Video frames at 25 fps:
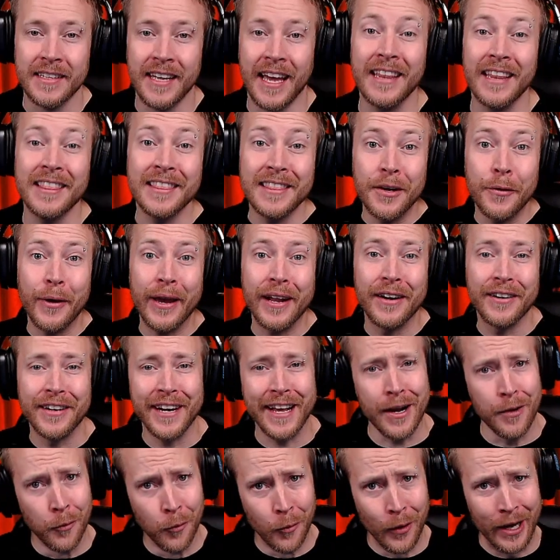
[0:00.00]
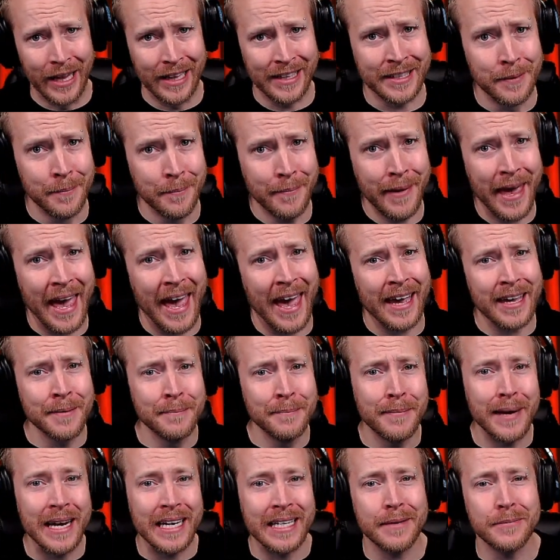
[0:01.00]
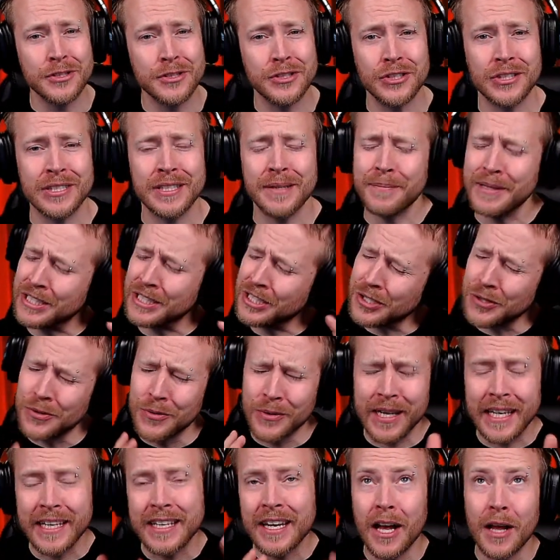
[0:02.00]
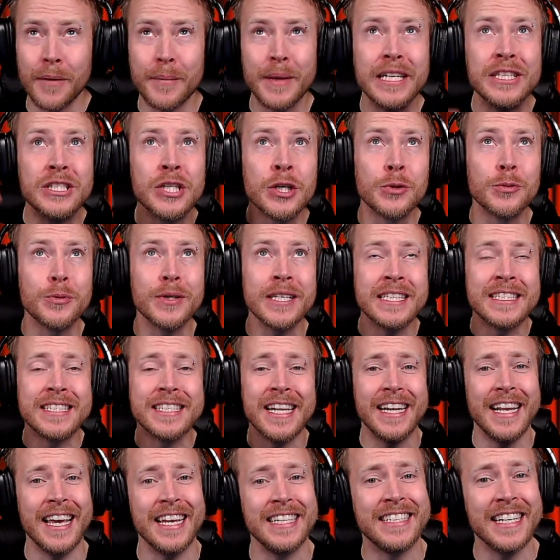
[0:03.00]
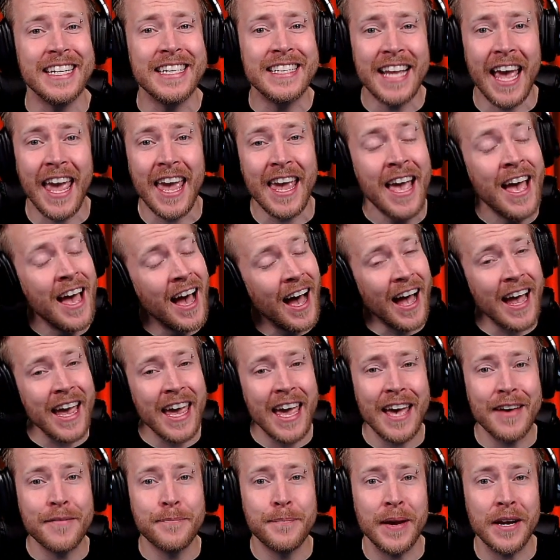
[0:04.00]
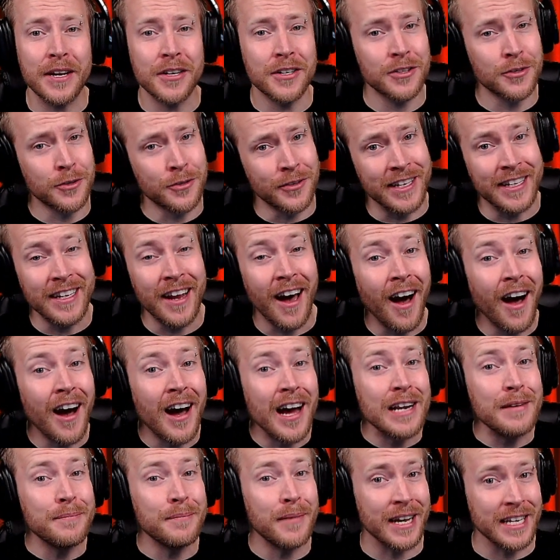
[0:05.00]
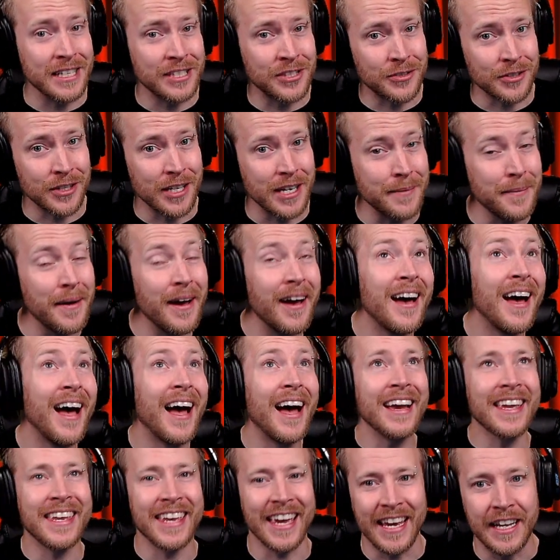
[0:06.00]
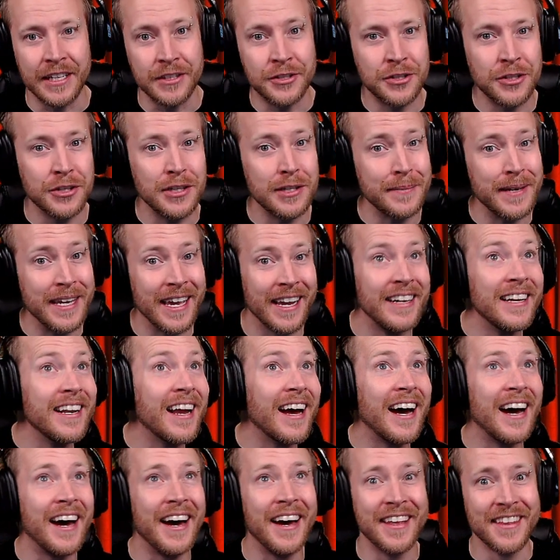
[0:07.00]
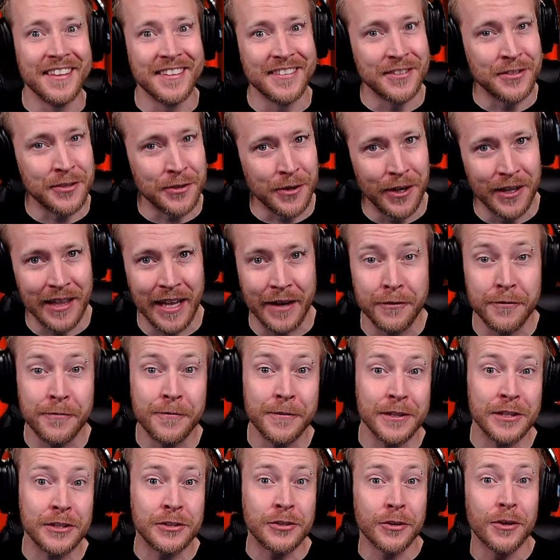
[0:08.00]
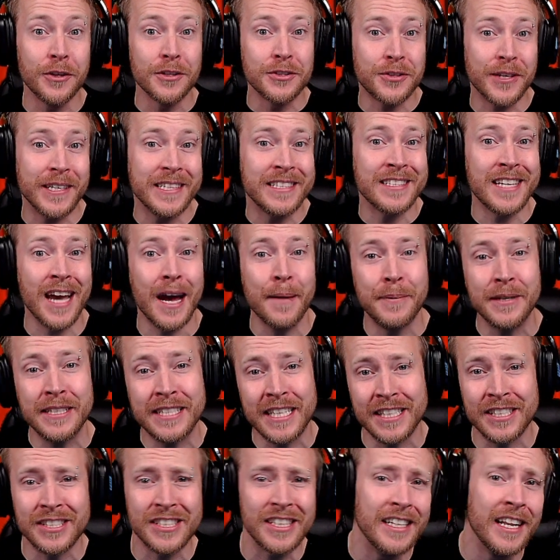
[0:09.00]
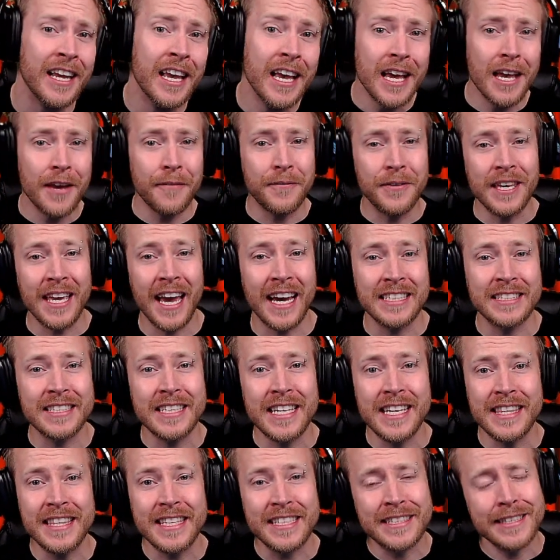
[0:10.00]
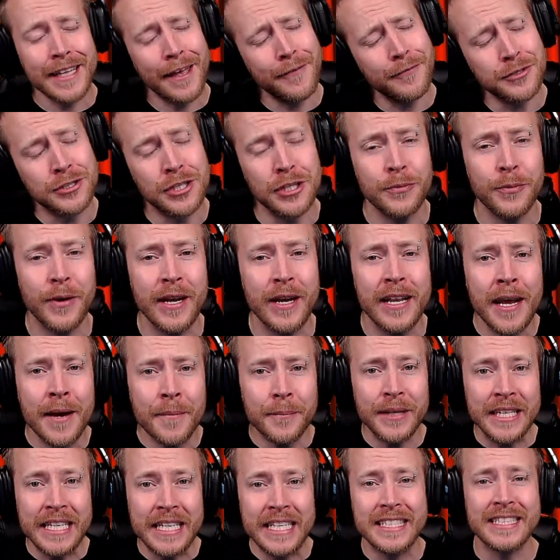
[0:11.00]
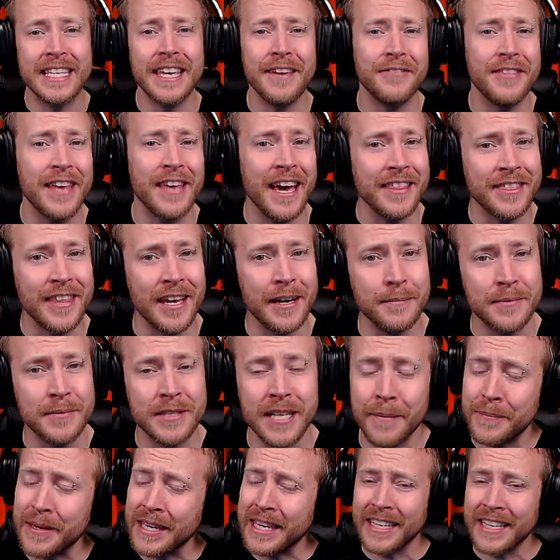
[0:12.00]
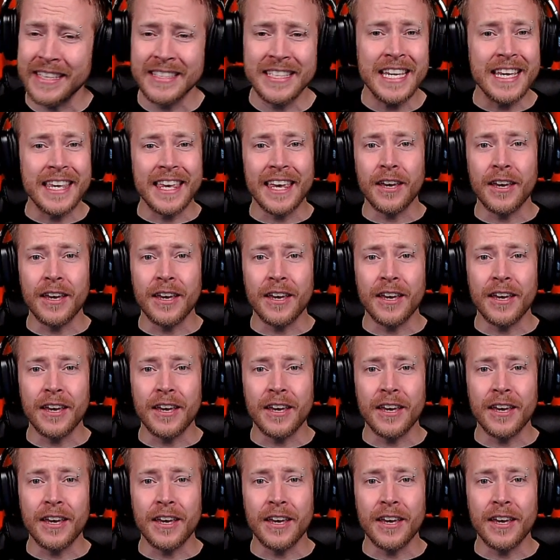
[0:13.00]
Hello, Internet! Welcome back. My name is Jason, but you can call me TriXtan, and today I have Peregrine on my stream again, shooting me another troll level for the Troll TriX competition. If you guys think this level should win, please give that thumbs up because he could